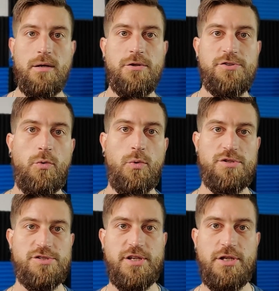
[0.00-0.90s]
So we're
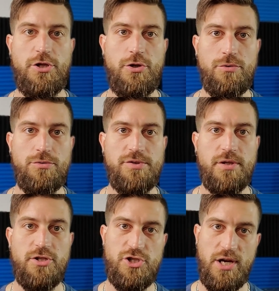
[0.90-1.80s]
just gonna use
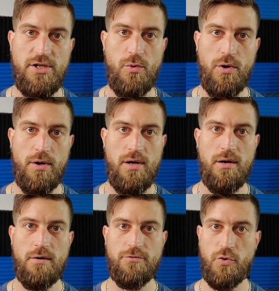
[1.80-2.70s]
January
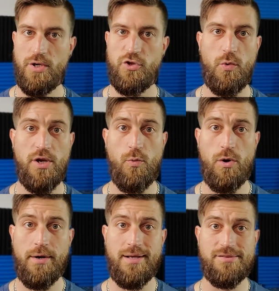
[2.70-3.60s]
of
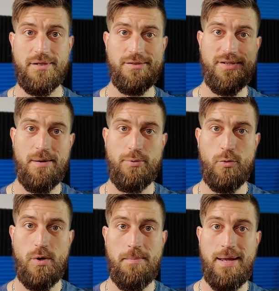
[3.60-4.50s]
2021 as an example,
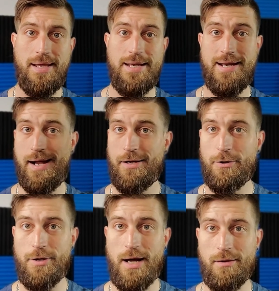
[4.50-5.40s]
we made
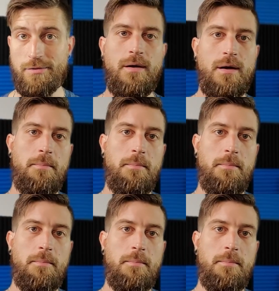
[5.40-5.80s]
$900.